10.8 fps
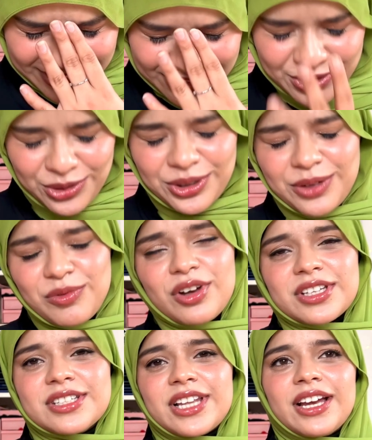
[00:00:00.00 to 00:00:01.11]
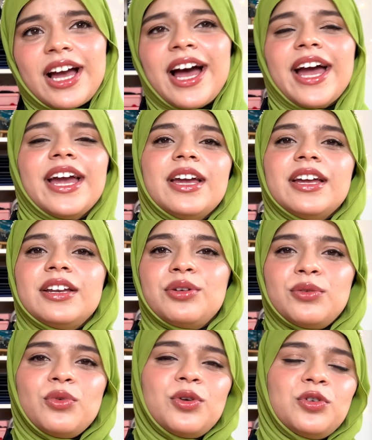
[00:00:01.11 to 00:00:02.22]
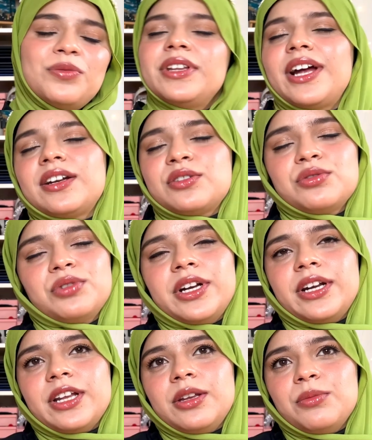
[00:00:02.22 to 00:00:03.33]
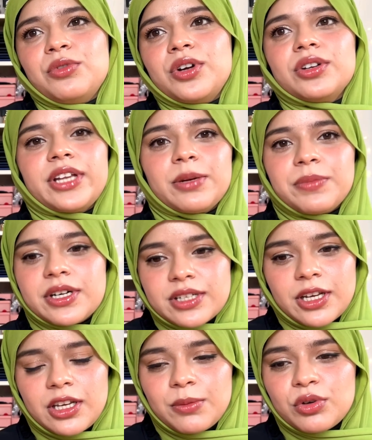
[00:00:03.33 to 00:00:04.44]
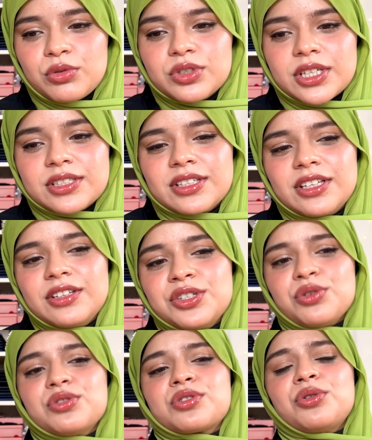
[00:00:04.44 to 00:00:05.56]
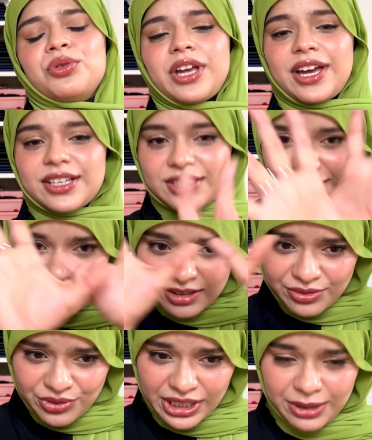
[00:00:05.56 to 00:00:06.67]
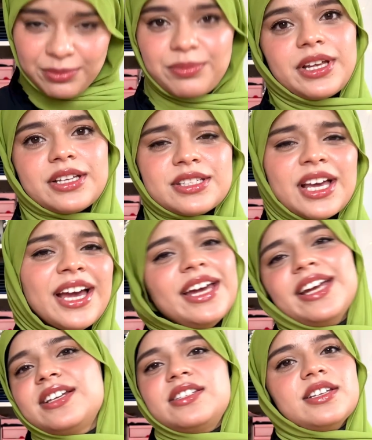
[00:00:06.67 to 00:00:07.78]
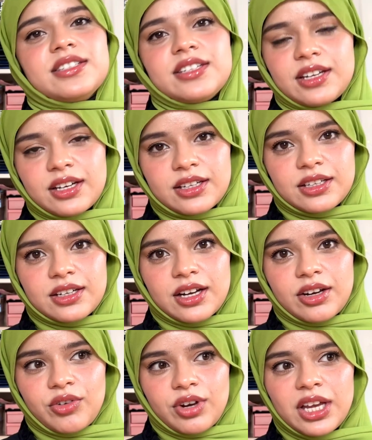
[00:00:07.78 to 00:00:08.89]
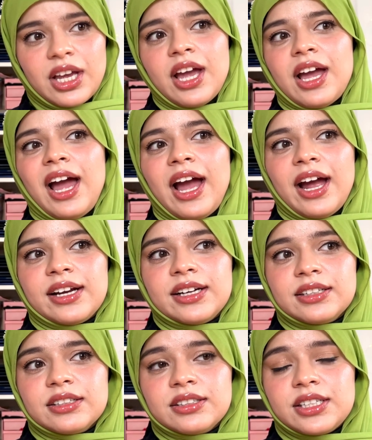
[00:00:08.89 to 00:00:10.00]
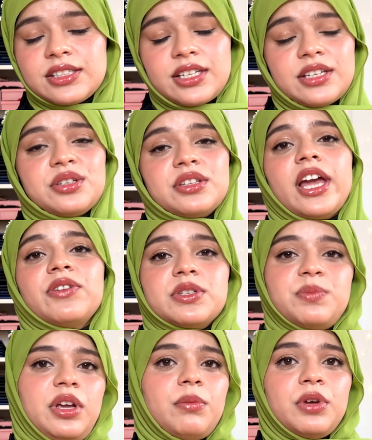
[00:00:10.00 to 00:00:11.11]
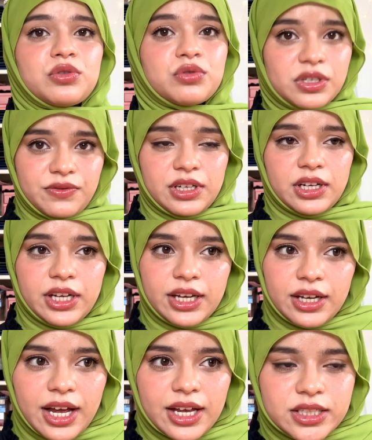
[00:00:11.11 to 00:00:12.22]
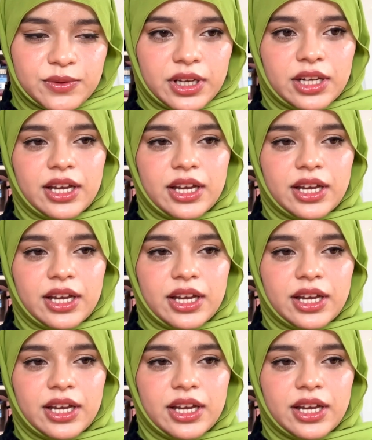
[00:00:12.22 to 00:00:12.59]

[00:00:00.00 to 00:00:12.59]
Korean vlog is like, I don't want to be that student anymore or that person anymore who just shows Korea as the dream place. It's just in another country, and these days life is becoming too difficult here as well.